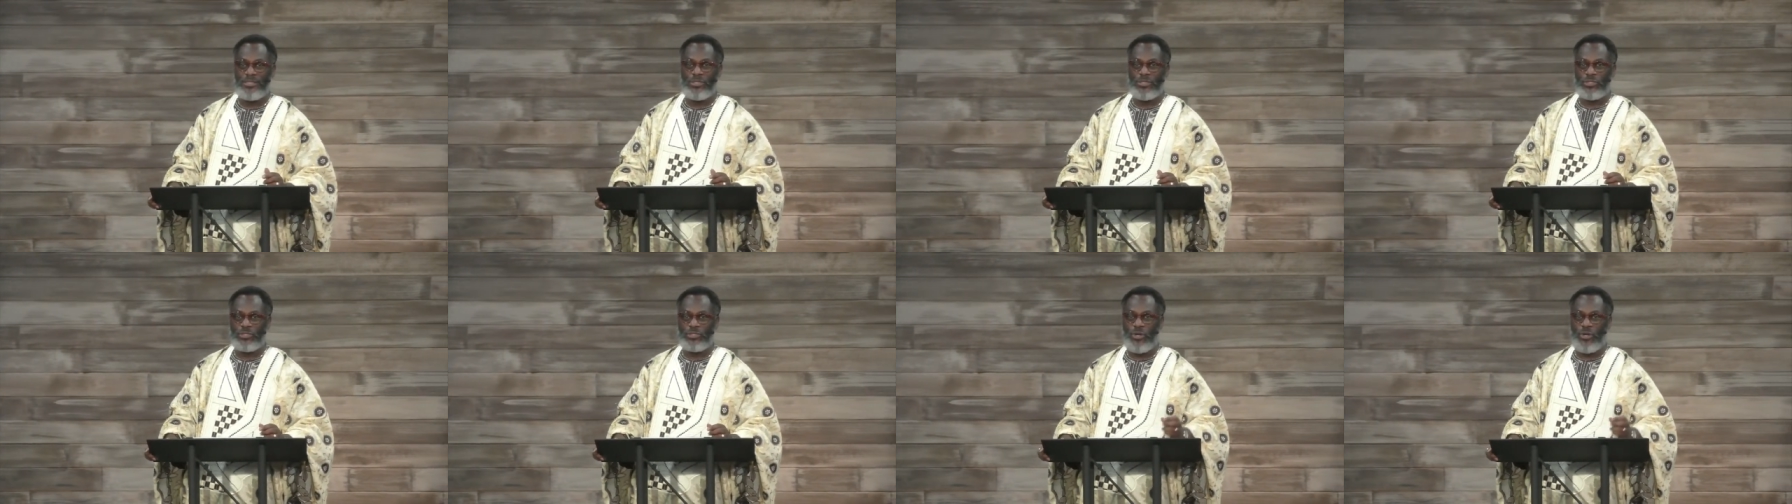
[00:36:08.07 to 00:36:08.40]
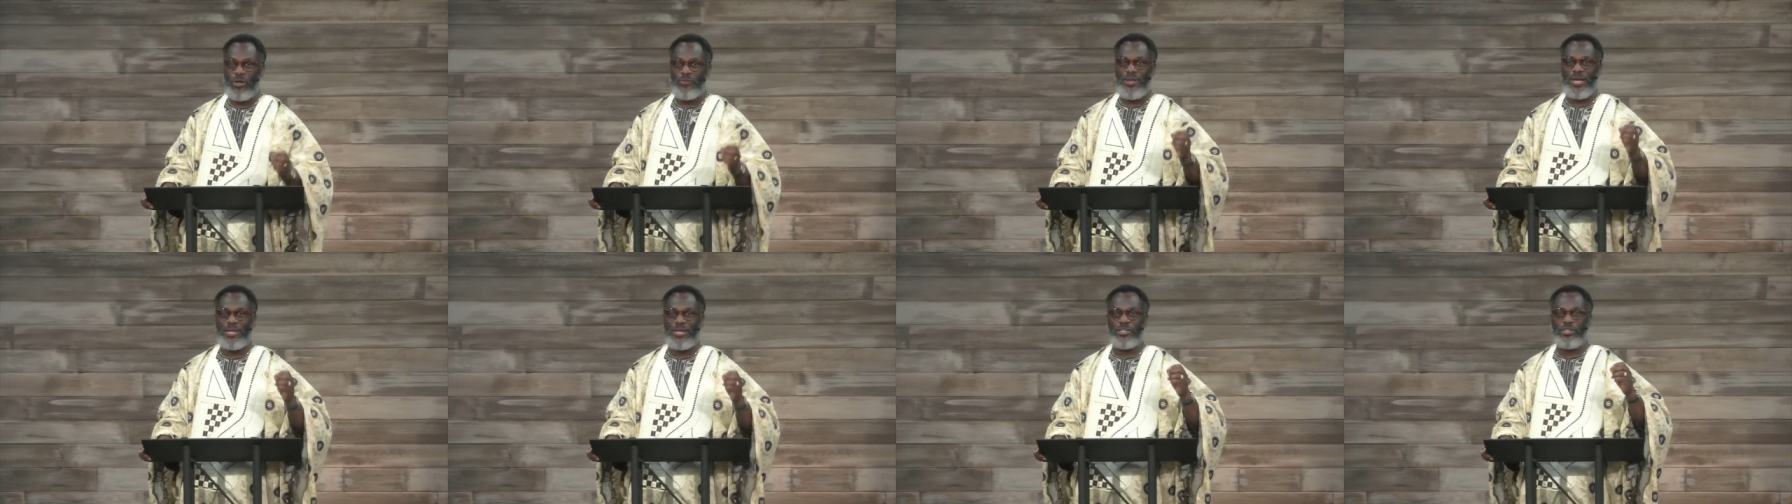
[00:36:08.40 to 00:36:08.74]

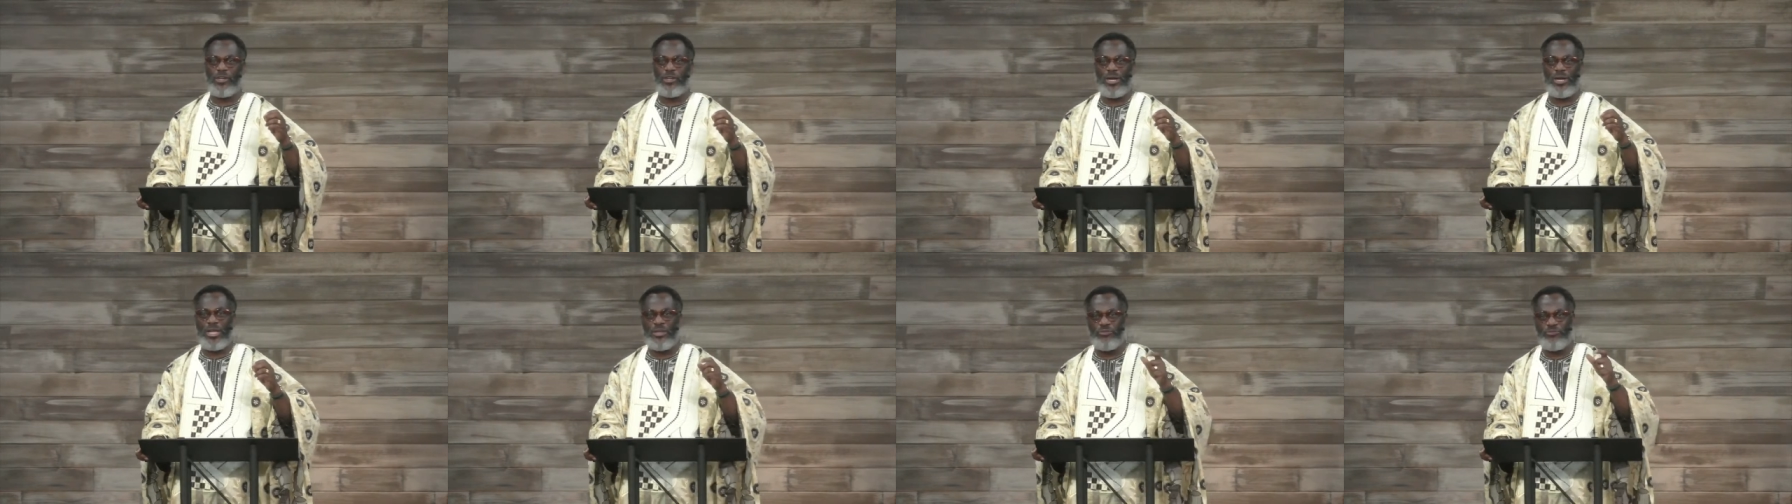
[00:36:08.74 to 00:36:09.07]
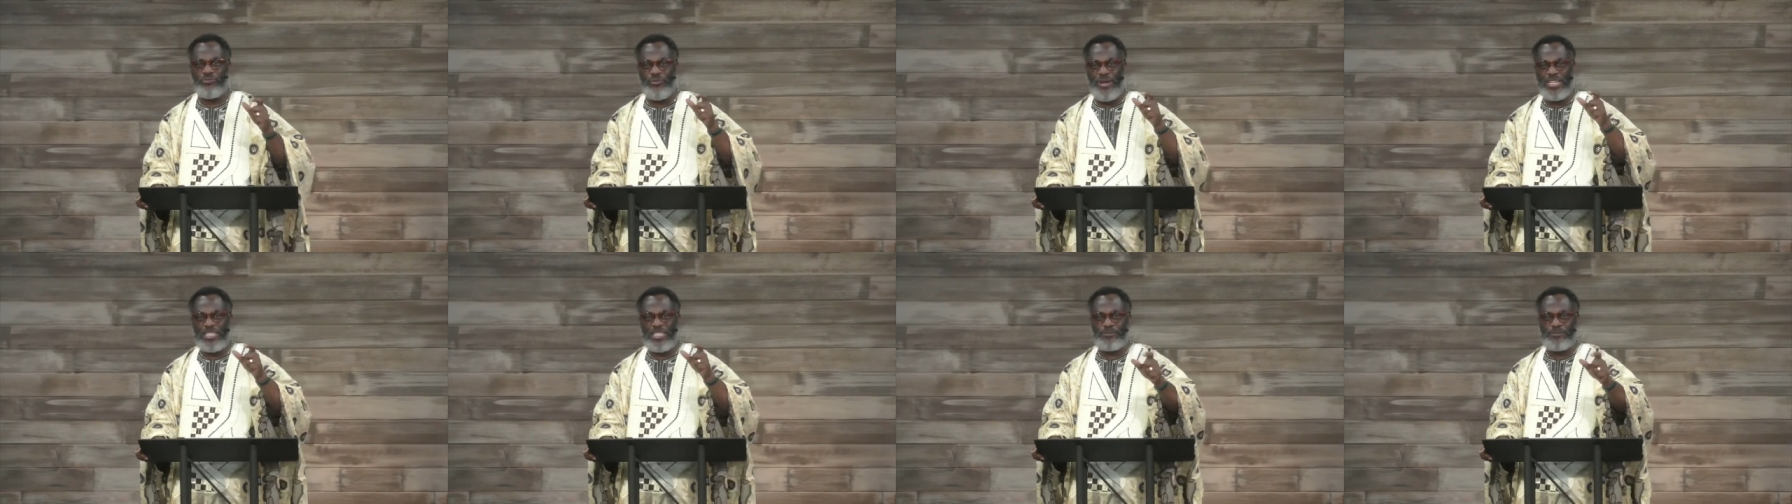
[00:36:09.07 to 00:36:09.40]
so that your
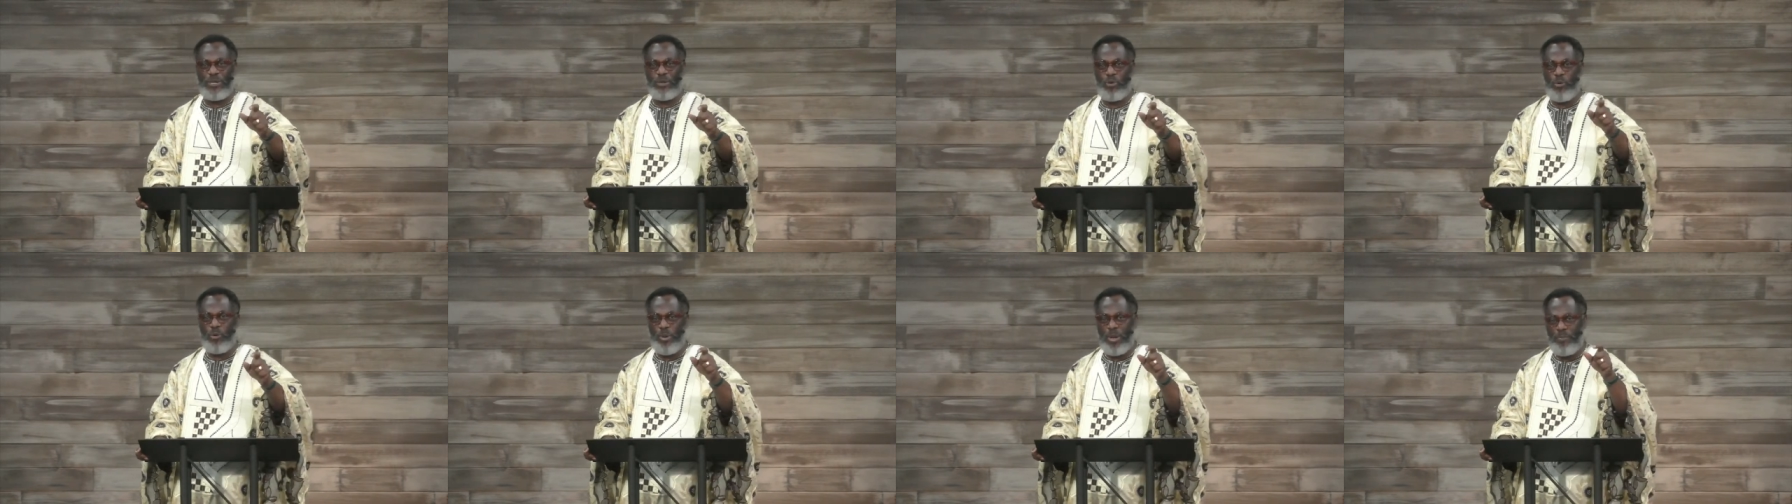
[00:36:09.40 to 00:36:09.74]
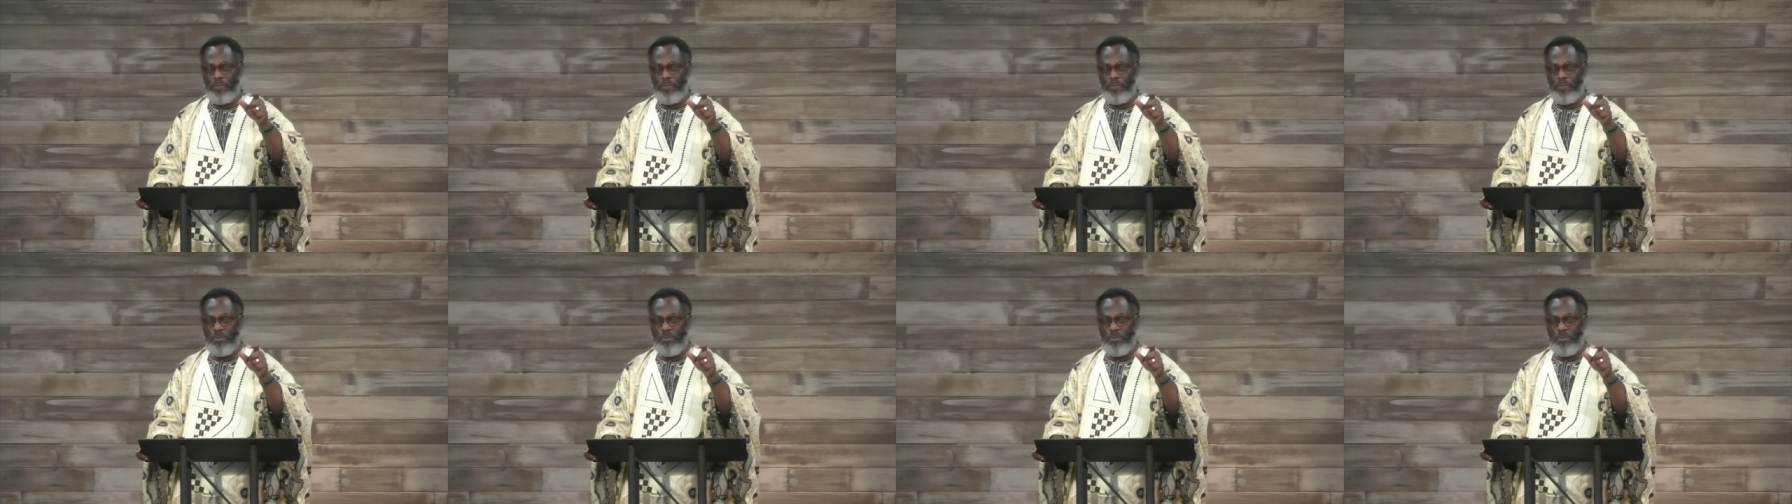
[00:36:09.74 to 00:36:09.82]
investment will be